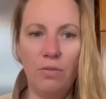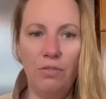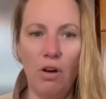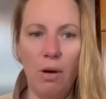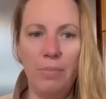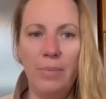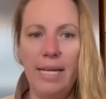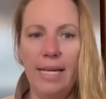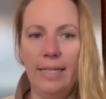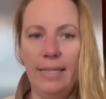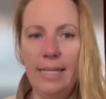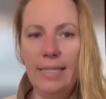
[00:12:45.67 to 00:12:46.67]
from
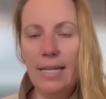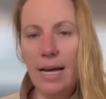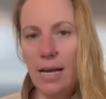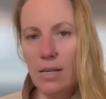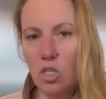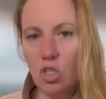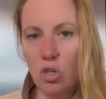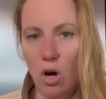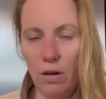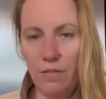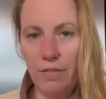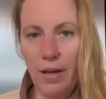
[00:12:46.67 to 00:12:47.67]
Lidla
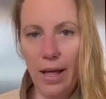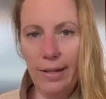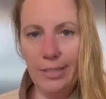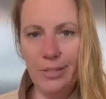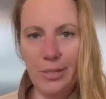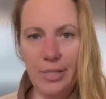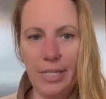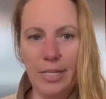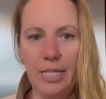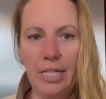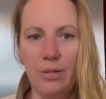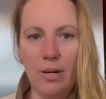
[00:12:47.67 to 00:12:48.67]
Skogfell, you see
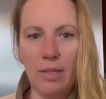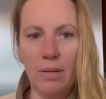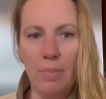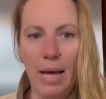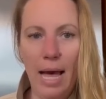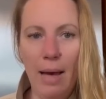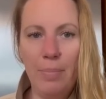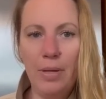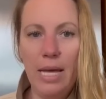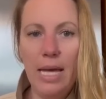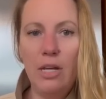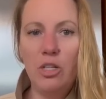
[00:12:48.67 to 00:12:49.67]
it here on the map,
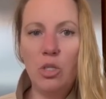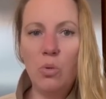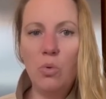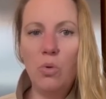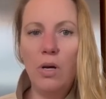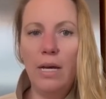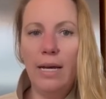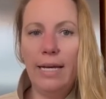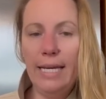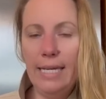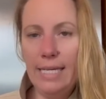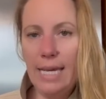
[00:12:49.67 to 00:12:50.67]
to
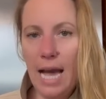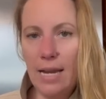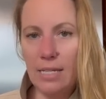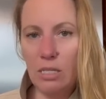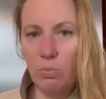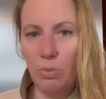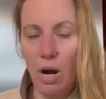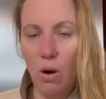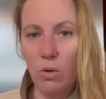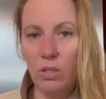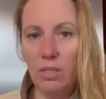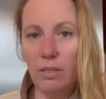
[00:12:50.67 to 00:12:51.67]

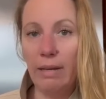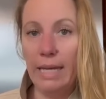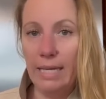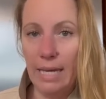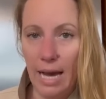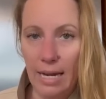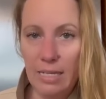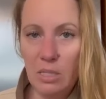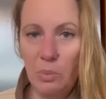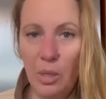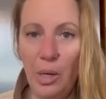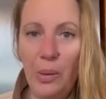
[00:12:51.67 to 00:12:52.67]
Reykjanesbraut.
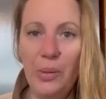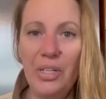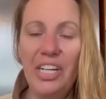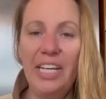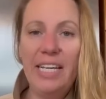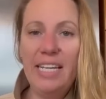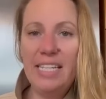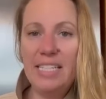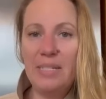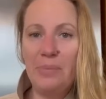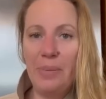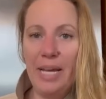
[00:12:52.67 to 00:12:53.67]
Reykjanesbraut
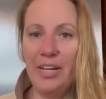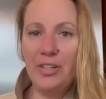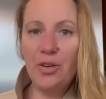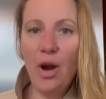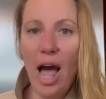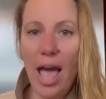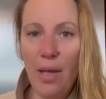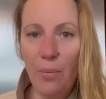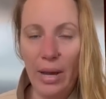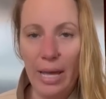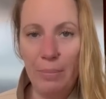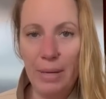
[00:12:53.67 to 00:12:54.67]
is the major
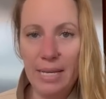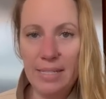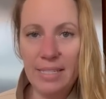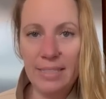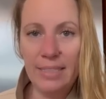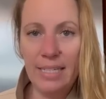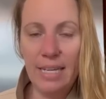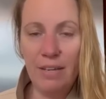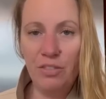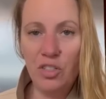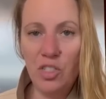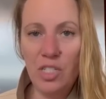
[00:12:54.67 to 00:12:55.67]
highway, basically.
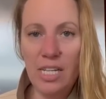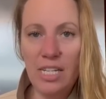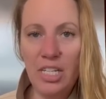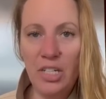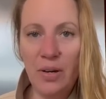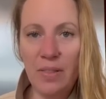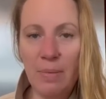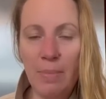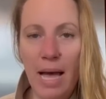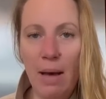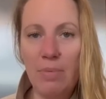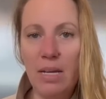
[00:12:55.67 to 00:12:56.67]
If you see it here on the
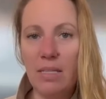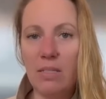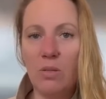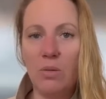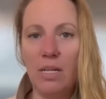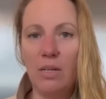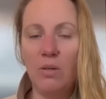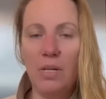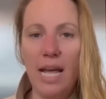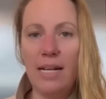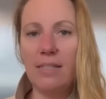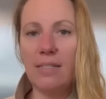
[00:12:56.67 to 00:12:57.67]
map, that's
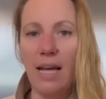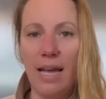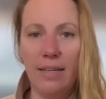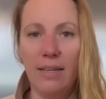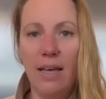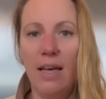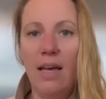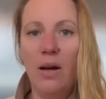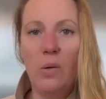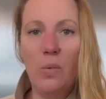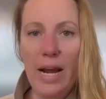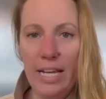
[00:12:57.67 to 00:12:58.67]
connects like
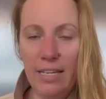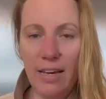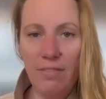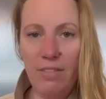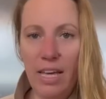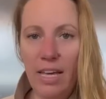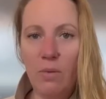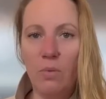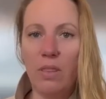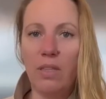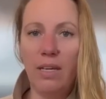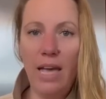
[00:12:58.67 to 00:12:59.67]
Reykjavik
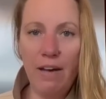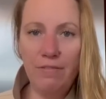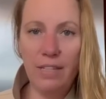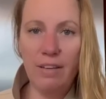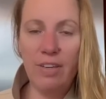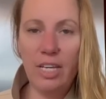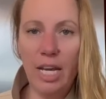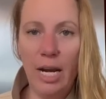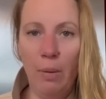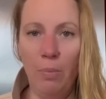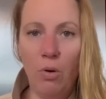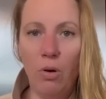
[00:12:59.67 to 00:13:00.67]
with the Keflavik
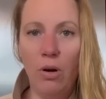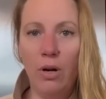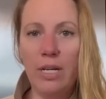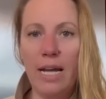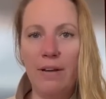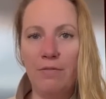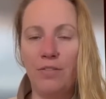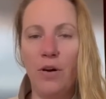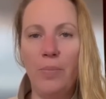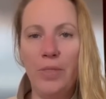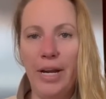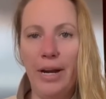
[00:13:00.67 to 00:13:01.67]
airport, and
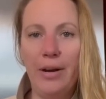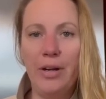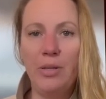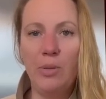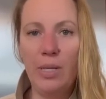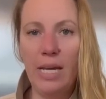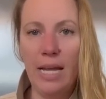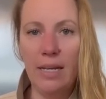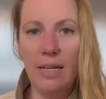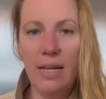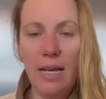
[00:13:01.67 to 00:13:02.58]
from there you can